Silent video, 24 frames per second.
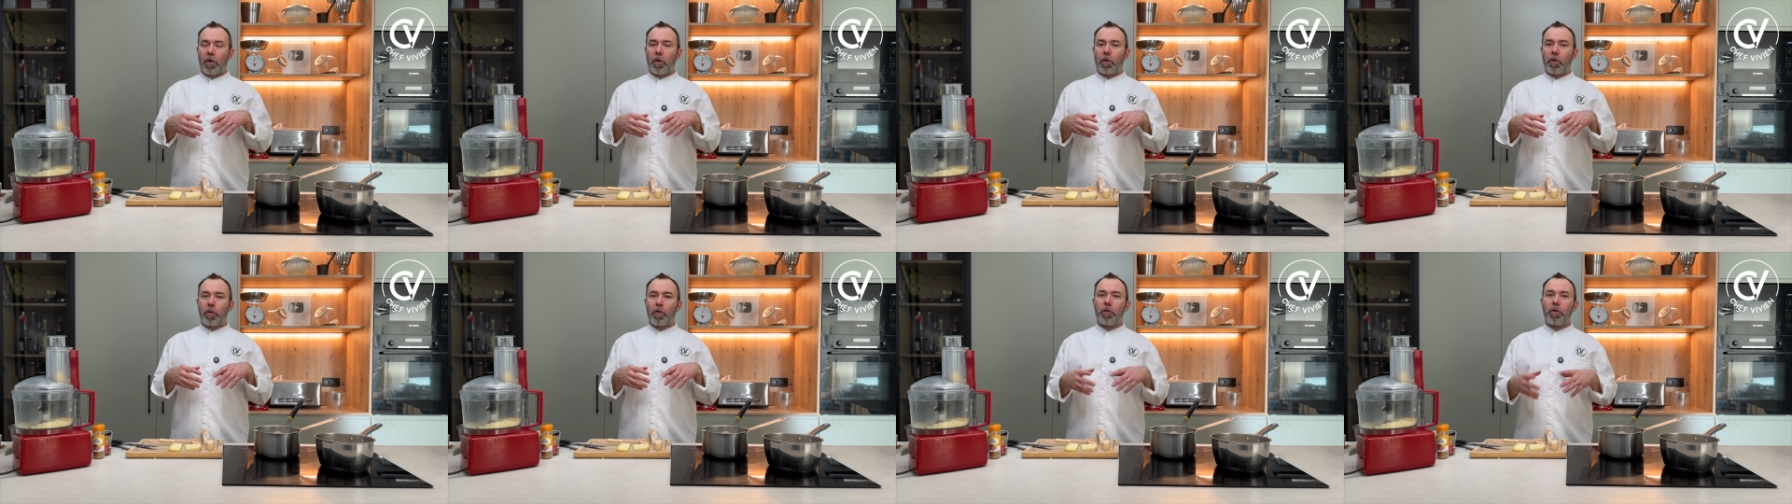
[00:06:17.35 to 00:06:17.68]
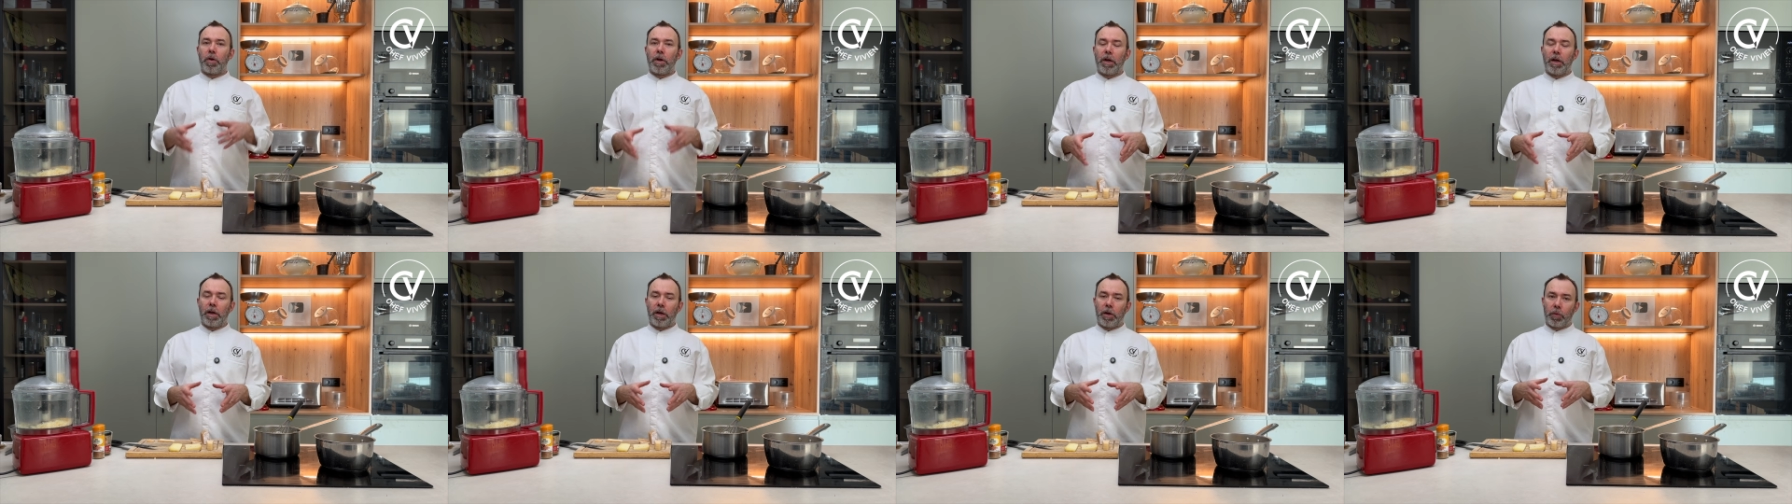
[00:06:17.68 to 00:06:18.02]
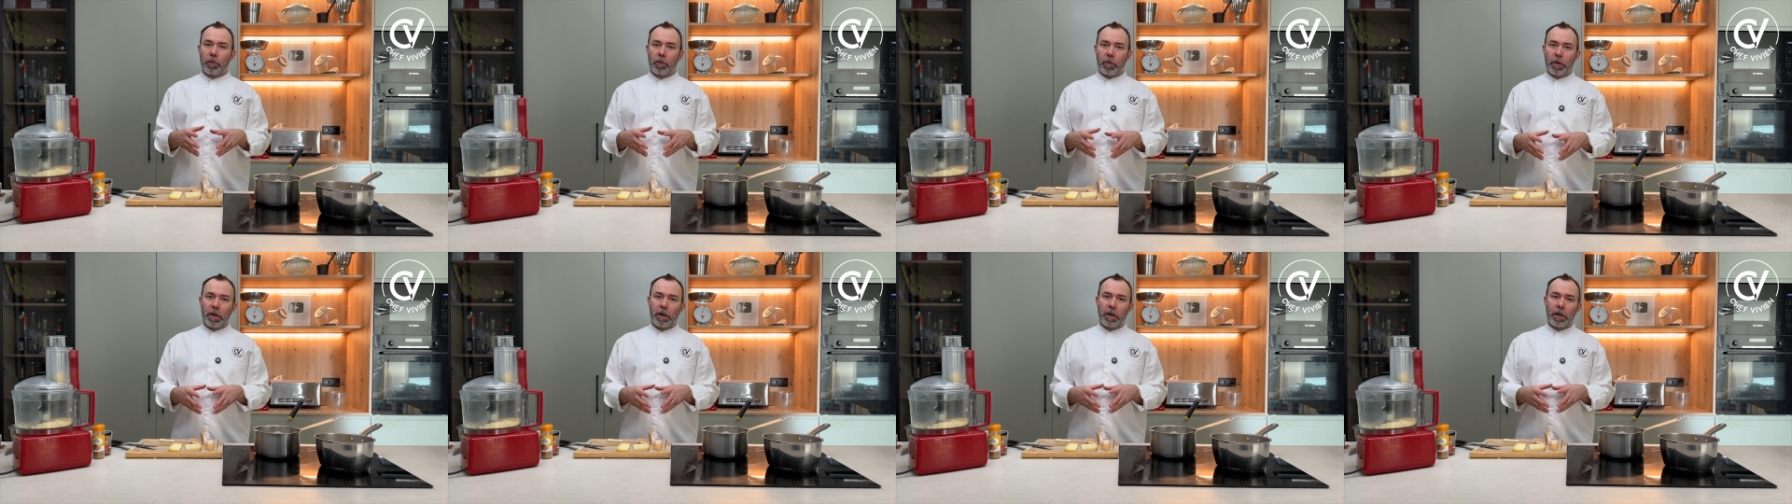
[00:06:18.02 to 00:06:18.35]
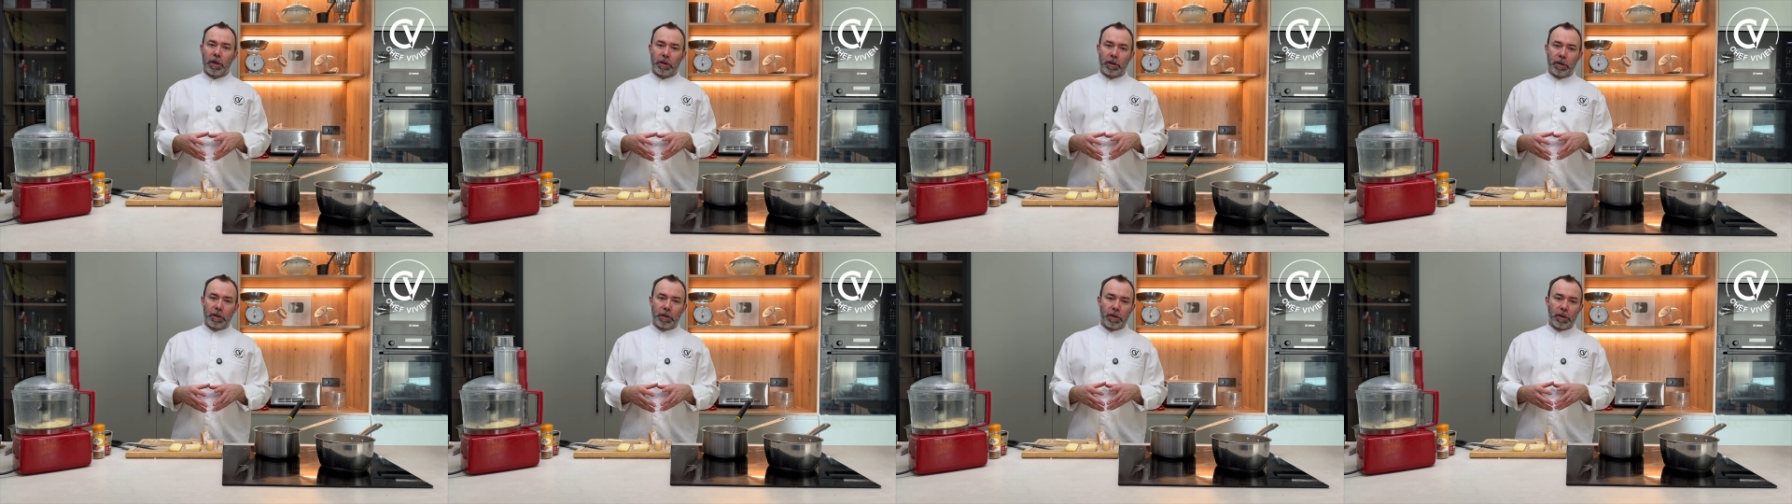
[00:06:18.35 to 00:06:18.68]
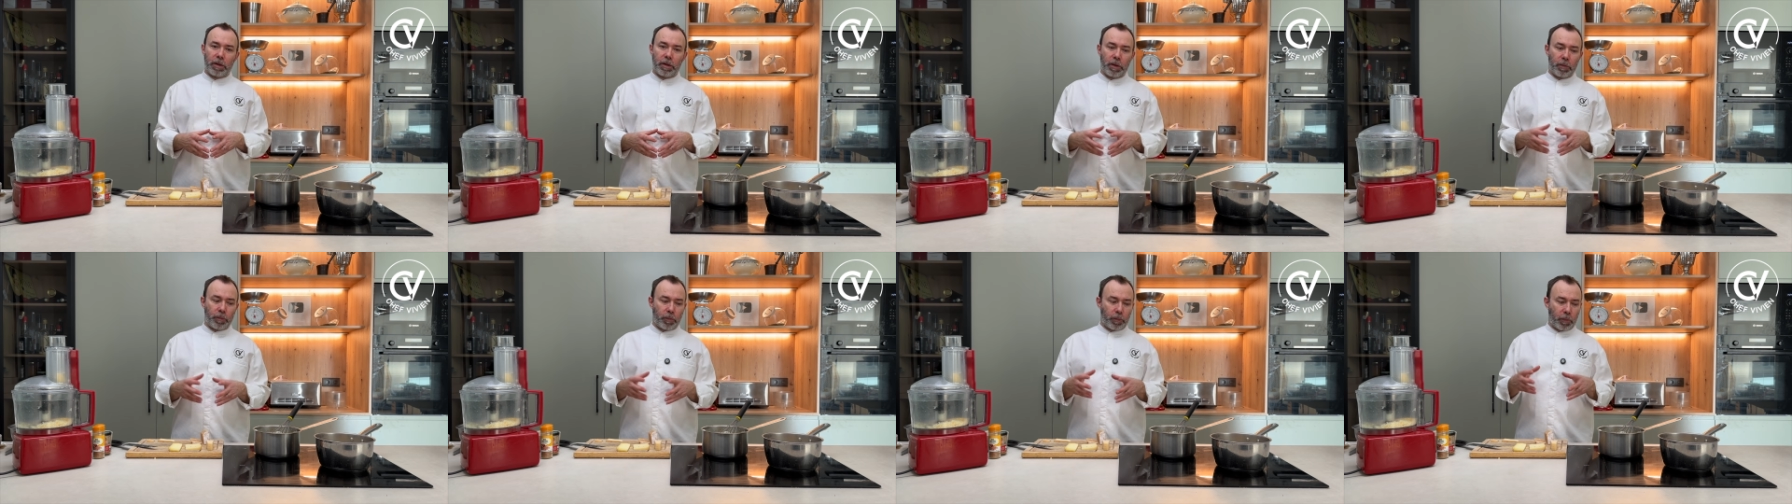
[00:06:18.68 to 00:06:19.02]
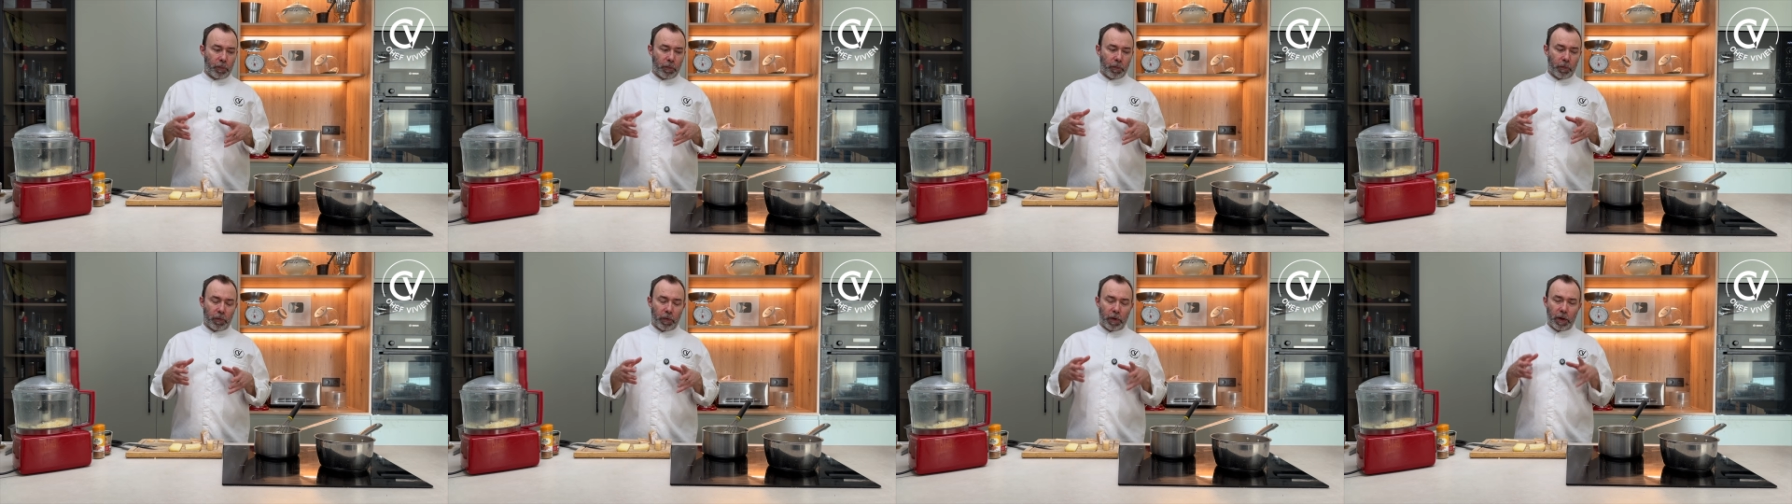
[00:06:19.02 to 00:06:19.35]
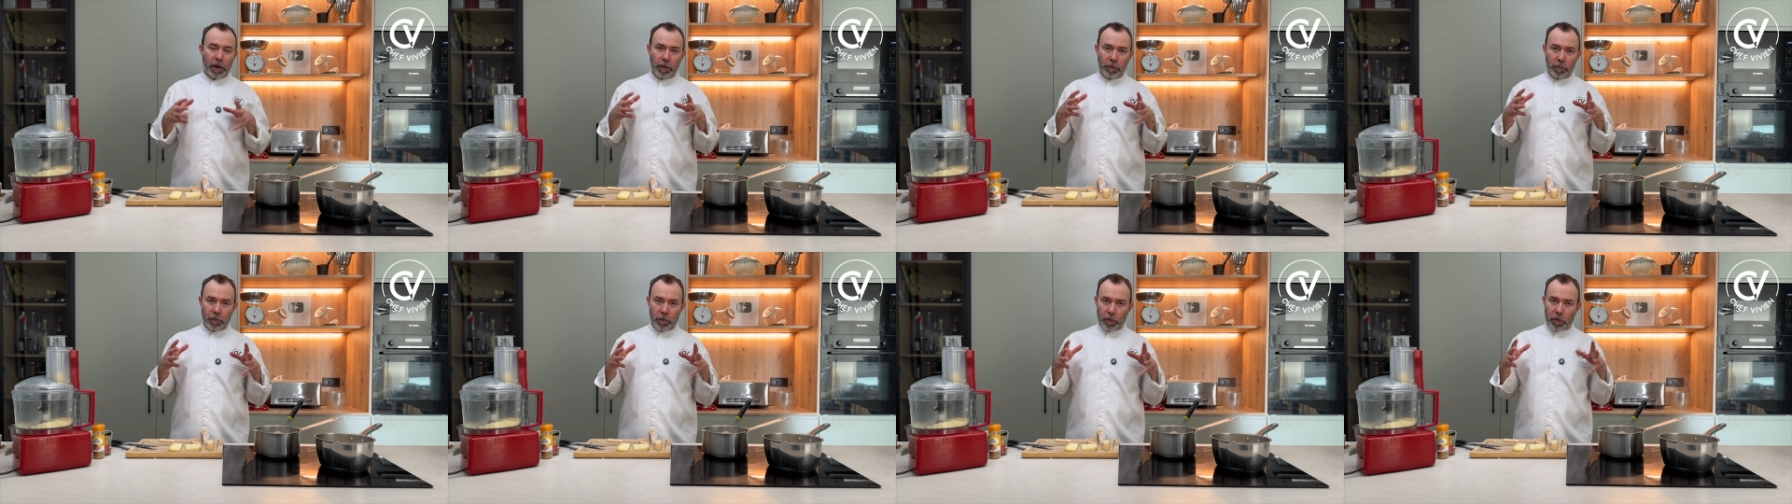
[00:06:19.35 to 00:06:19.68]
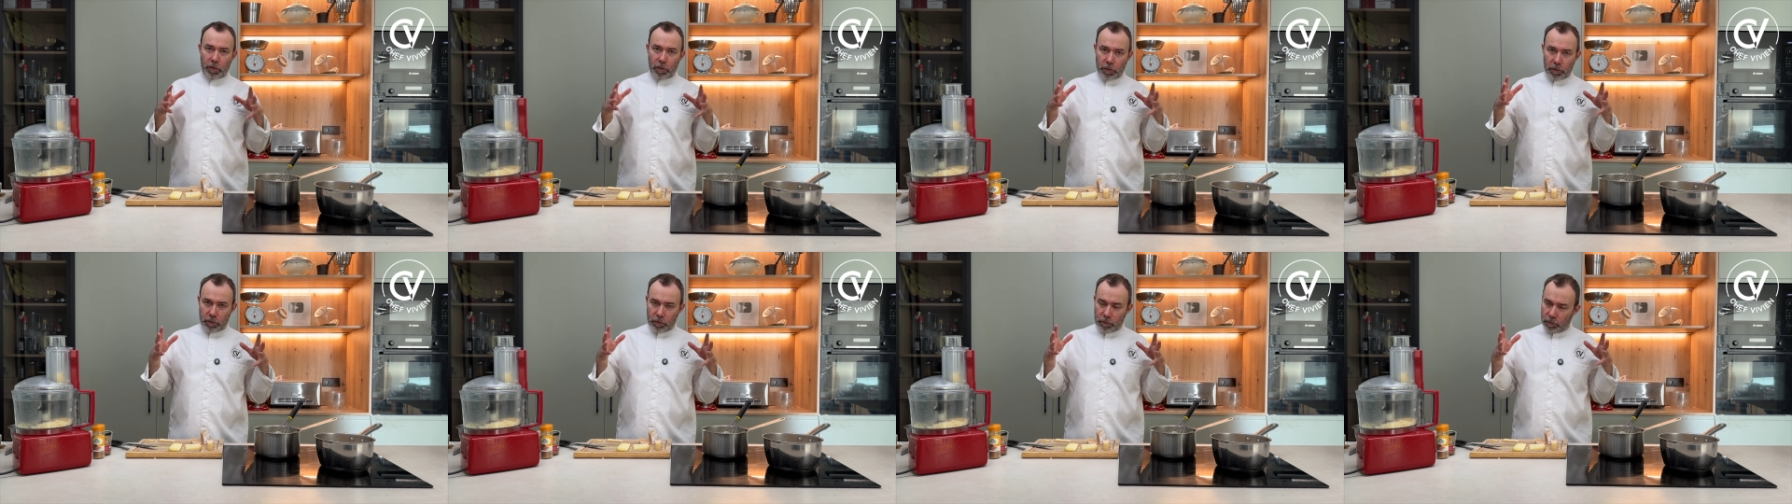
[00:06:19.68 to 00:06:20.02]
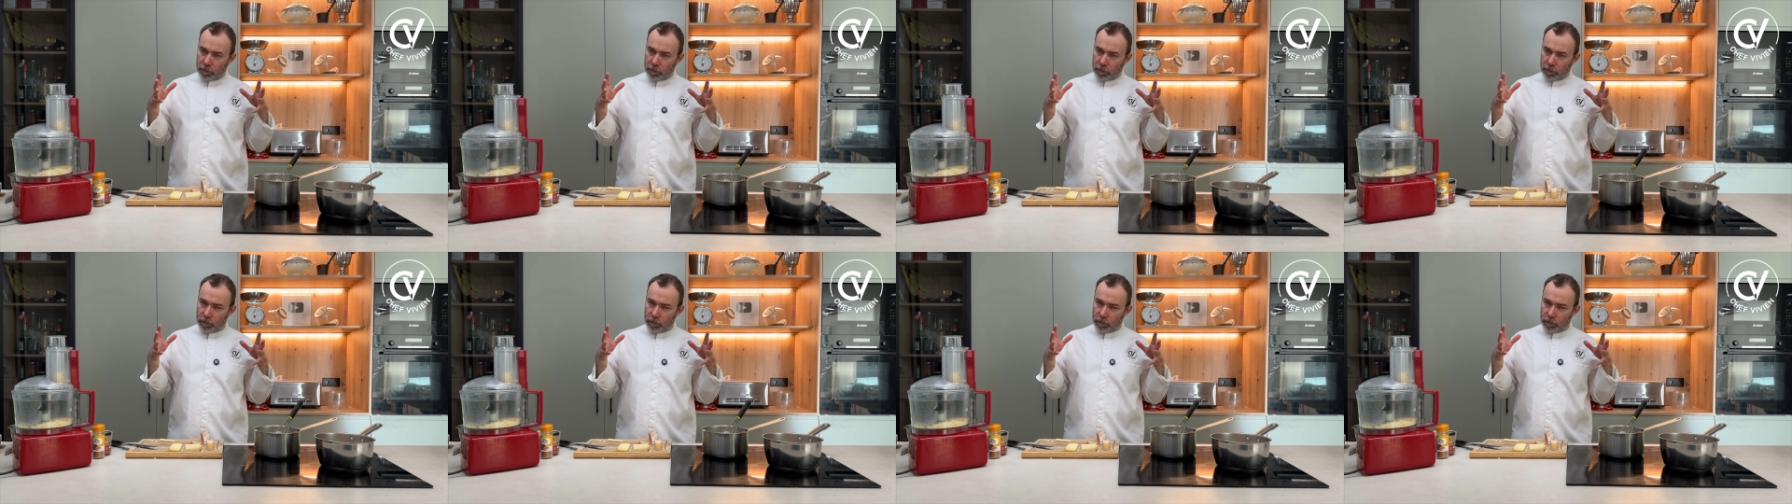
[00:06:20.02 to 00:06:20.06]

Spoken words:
really, really deep flavor.